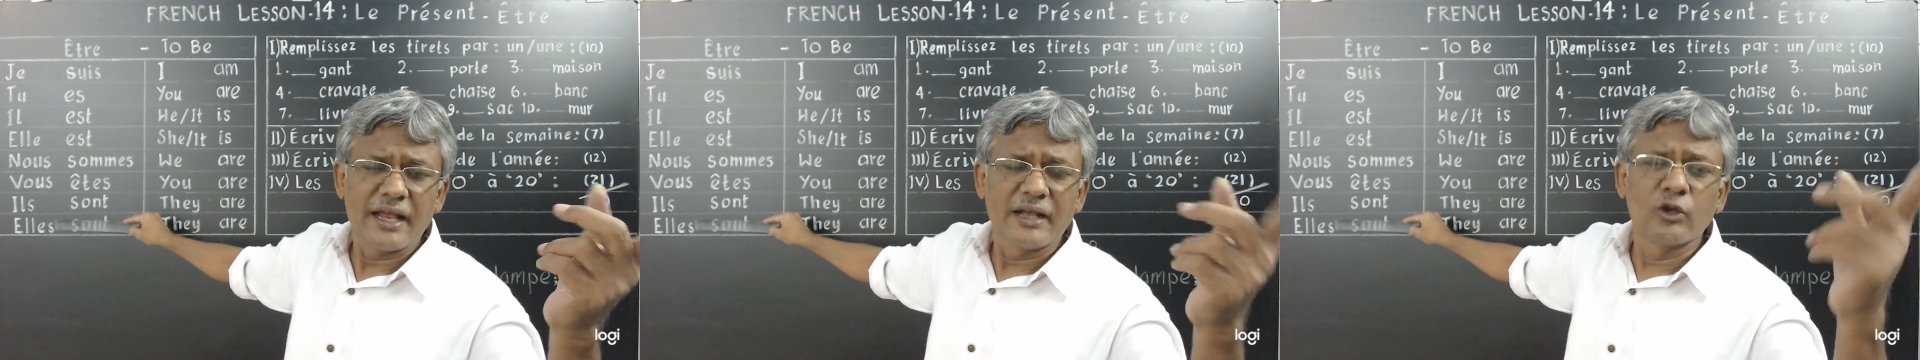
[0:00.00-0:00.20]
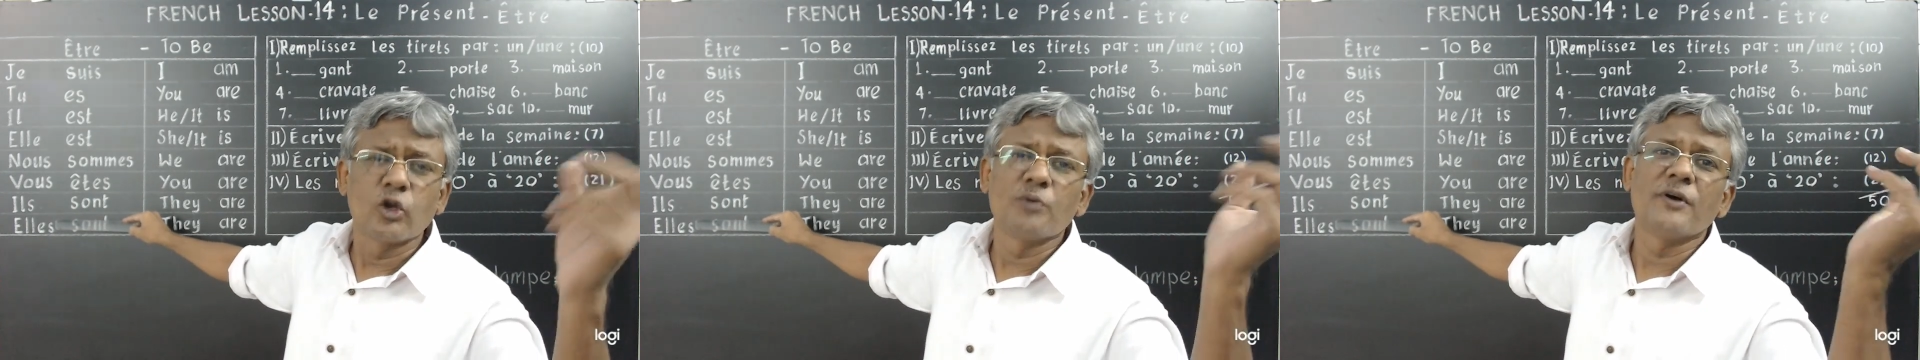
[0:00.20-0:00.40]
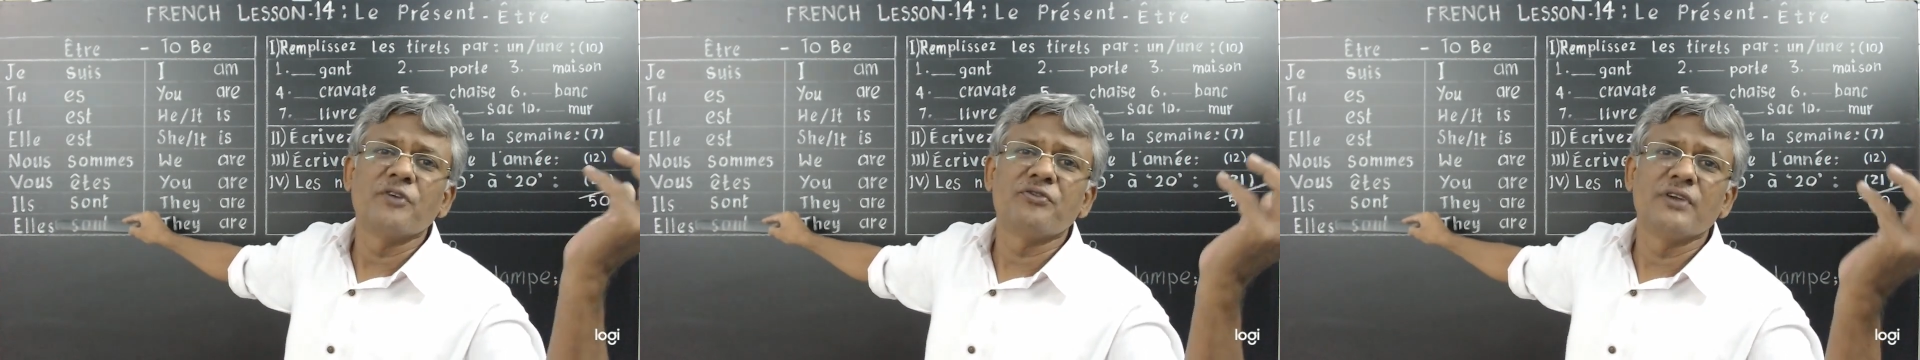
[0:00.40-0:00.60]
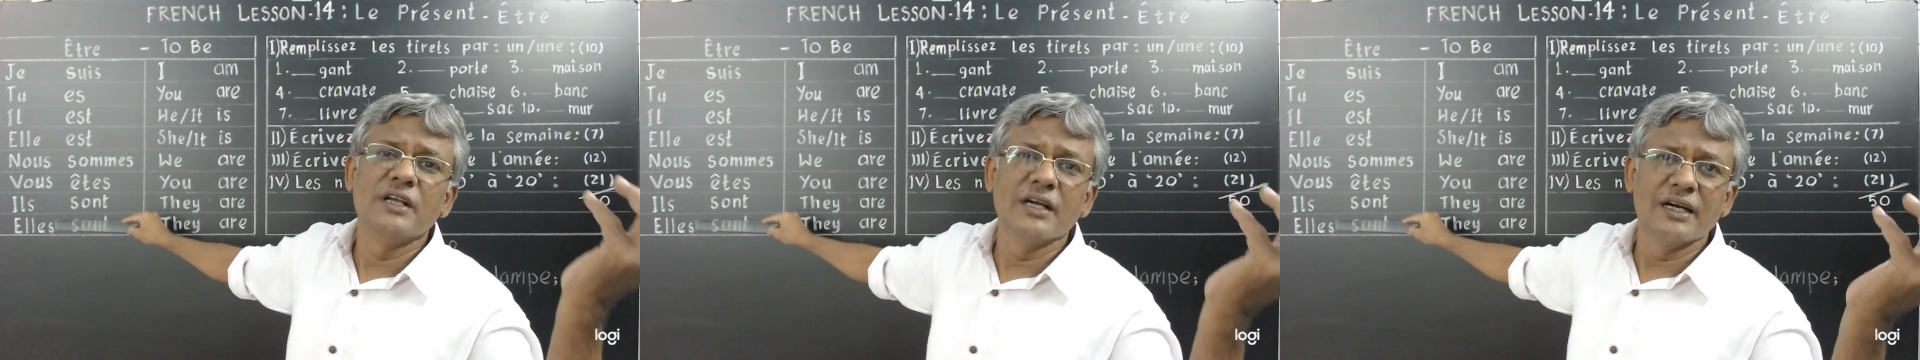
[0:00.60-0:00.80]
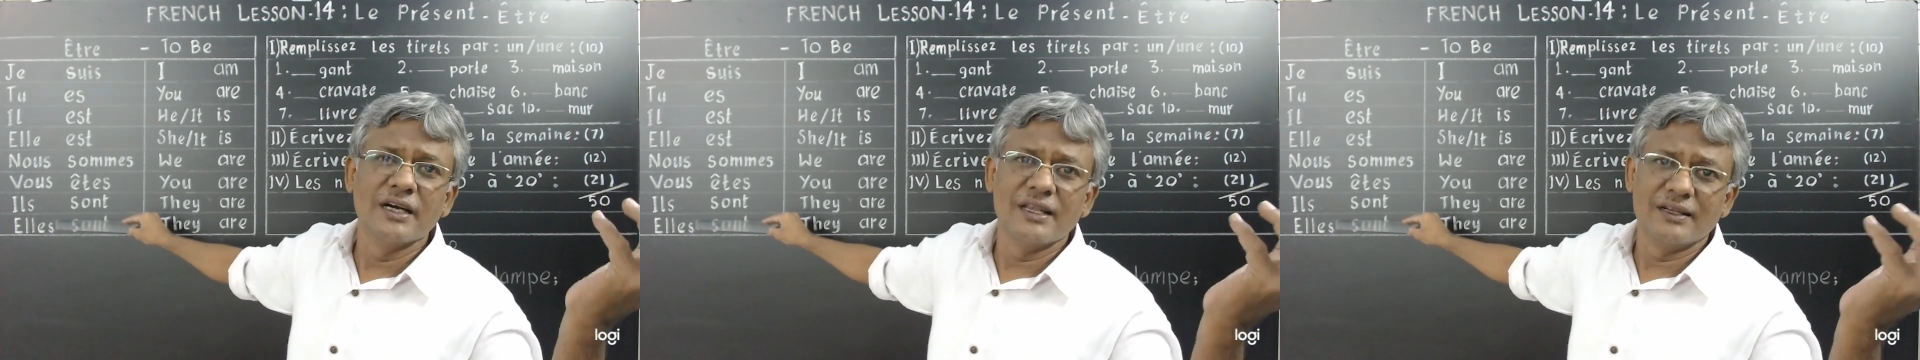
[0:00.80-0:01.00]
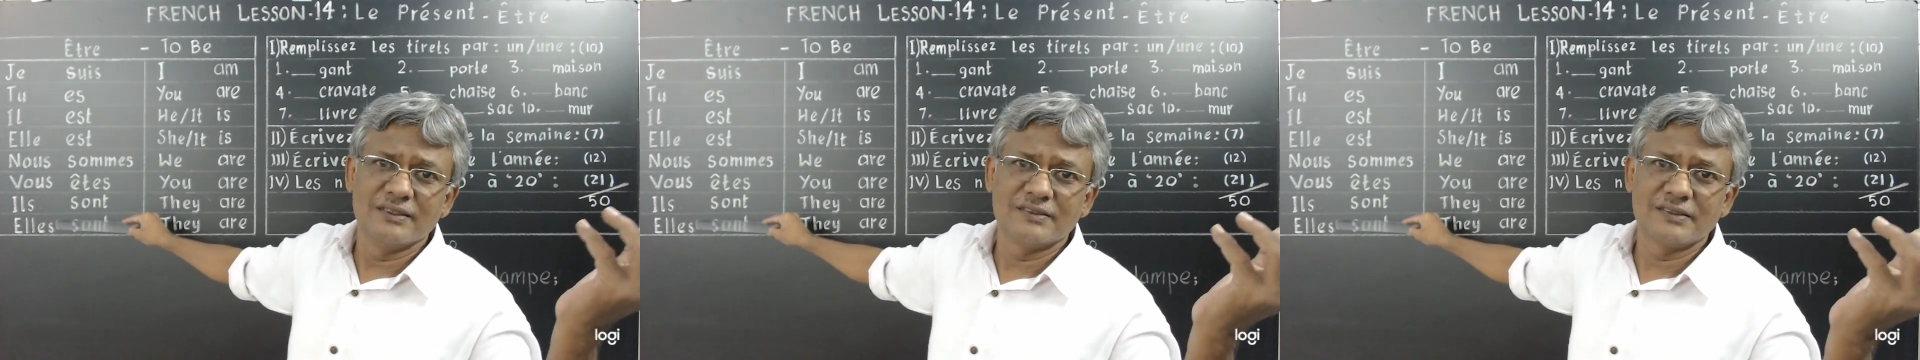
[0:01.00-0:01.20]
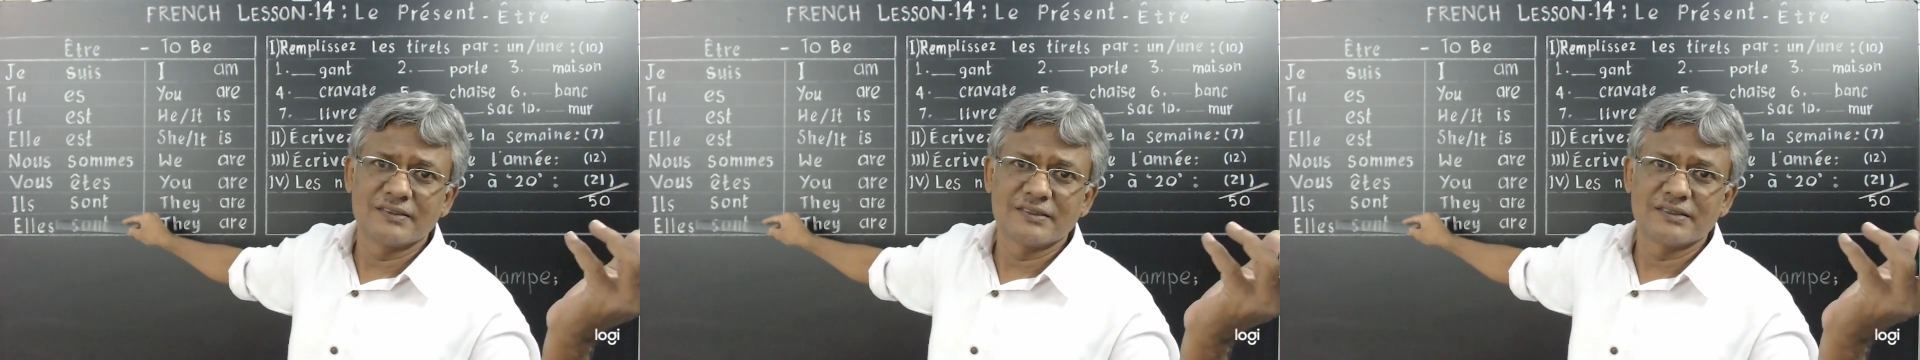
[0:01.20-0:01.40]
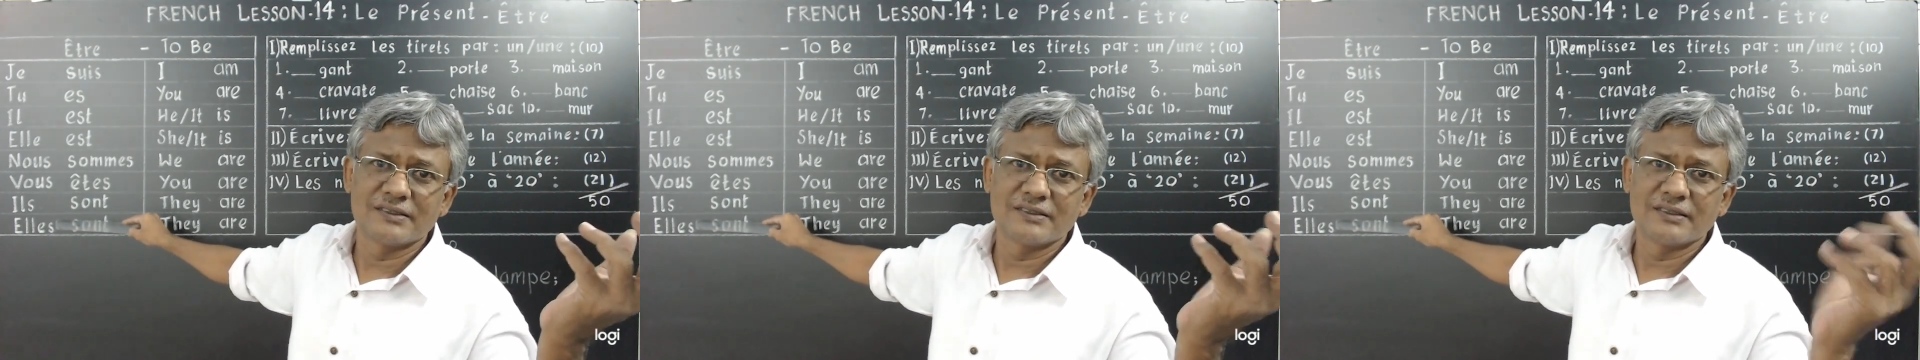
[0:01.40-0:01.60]
group of
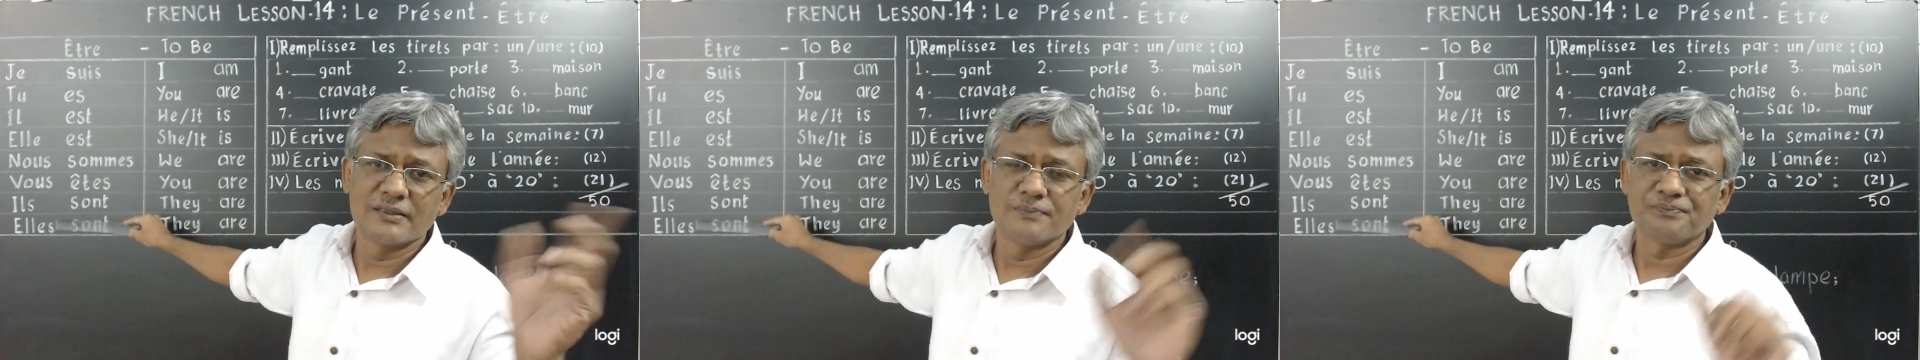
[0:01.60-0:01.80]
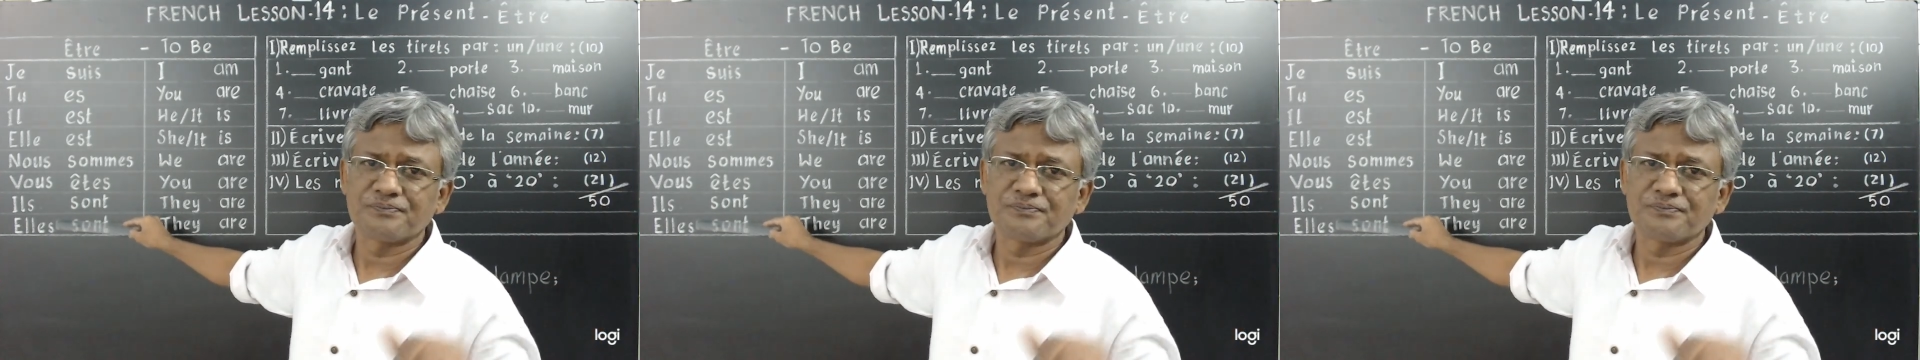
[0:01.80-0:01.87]
girls.